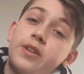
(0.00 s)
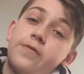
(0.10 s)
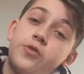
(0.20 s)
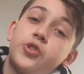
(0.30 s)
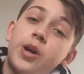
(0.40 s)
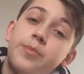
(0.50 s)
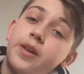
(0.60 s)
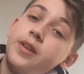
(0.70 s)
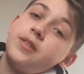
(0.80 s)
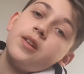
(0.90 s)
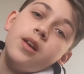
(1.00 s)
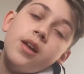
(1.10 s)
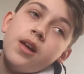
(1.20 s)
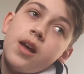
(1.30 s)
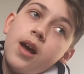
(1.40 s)
play foot champions
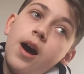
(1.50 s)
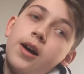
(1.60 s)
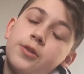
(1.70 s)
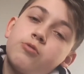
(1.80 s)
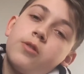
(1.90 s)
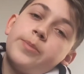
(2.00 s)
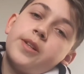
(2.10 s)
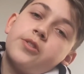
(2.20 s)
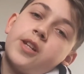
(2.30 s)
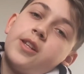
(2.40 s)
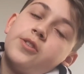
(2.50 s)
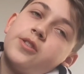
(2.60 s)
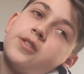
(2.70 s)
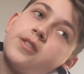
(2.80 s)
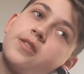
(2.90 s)
and squad building
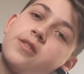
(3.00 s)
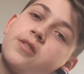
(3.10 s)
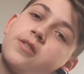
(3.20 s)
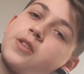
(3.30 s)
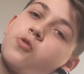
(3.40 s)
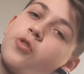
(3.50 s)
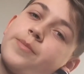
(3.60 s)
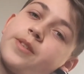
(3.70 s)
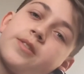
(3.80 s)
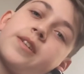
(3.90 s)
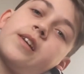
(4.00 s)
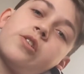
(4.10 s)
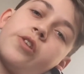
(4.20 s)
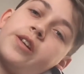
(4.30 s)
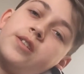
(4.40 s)
challenges and just tournaments to get
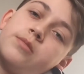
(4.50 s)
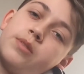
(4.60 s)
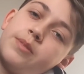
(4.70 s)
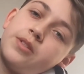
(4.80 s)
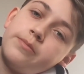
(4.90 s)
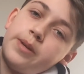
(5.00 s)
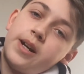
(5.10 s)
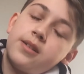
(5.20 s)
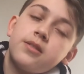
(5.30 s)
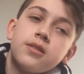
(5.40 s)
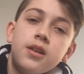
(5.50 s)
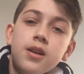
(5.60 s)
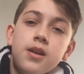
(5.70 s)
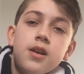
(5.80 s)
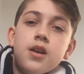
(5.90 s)
coins and maybe some packs.
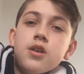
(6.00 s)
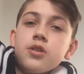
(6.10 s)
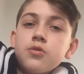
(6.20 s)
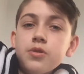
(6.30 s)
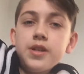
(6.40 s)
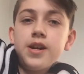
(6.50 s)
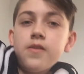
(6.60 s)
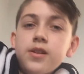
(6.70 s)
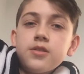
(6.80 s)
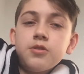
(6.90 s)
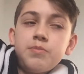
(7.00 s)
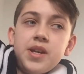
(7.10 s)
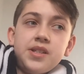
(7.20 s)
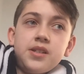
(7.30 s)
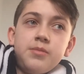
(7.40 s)
So yeah, that's just
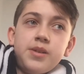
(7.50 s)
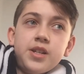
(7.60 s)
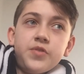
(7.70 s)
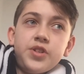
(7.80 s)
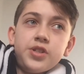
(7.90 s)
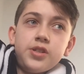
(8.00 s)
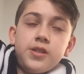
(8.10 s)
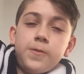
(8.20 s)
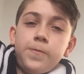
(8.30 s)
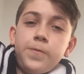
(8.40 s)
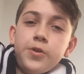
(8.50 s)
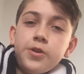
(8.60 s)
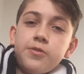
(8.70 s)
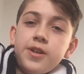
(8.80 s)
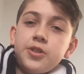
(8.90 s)
basically my division. And the
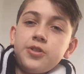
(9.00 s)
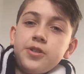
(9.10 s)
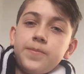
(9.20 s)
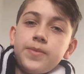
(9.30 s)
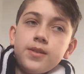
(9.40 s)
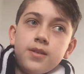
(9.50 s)
third question